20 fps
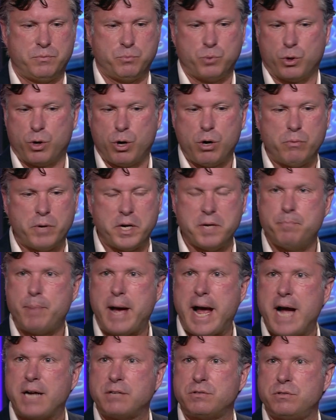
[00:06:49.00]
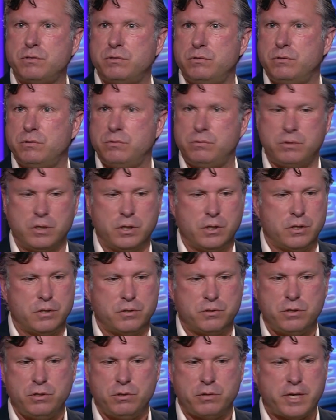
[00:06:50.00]
We're already back to
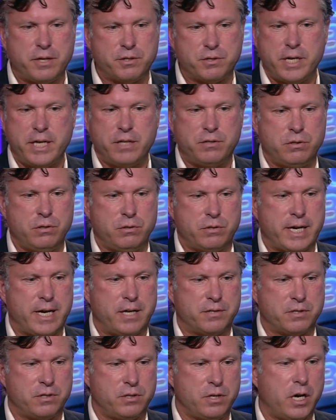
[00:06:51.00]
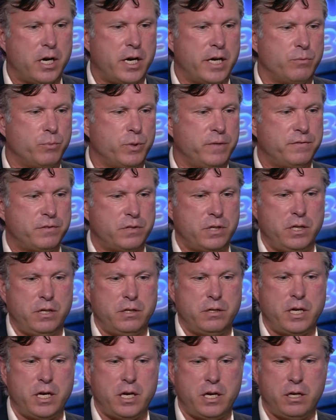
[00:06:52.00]
2008, 2009. We've
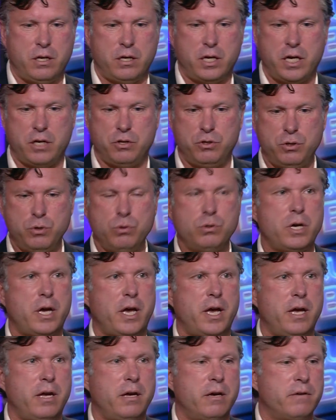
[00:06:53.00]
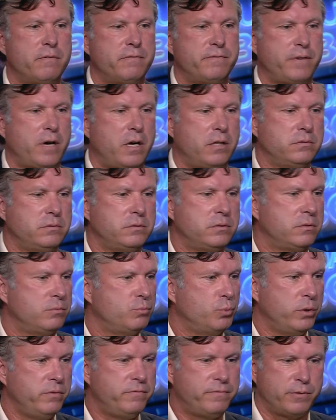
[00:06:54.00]
seen a UK fund,
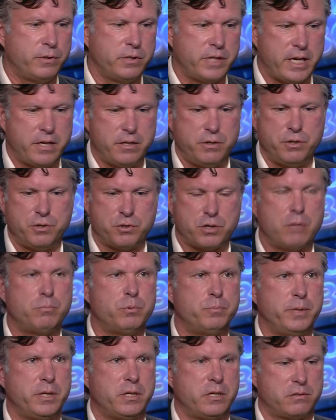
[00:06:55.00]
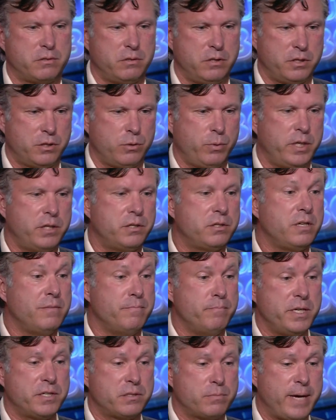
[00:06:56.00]
Woodford, get into trouble because of liquidity
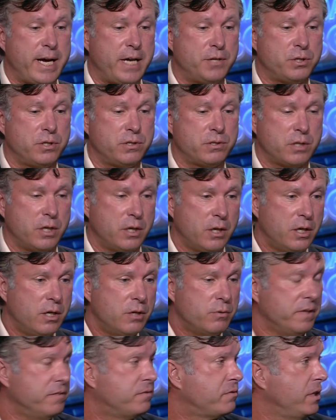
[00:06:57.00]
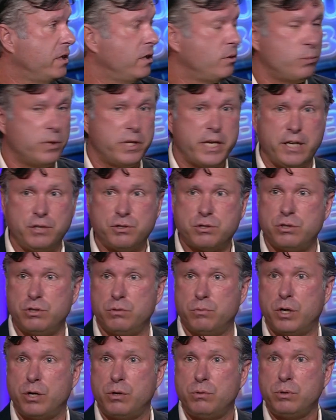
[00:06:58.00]
mismatches. We've seen it with
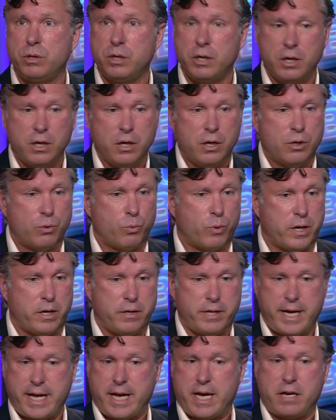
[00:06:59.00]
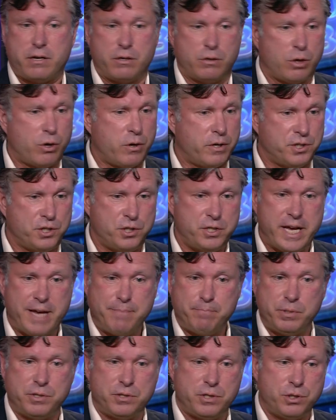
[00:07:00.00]
H2O, where they had a large
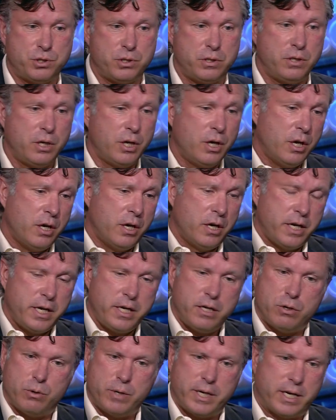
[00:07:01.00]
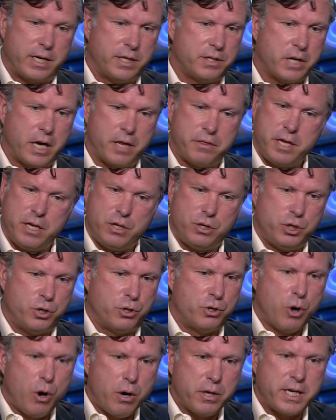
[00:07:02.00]
debt position. And I think
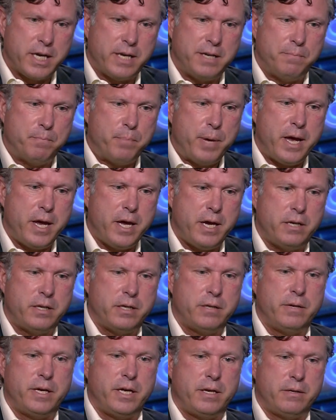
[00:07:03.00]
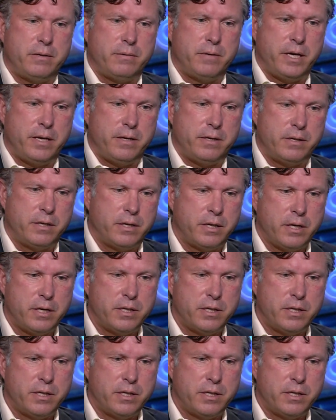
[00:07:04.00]
you're not getting paid in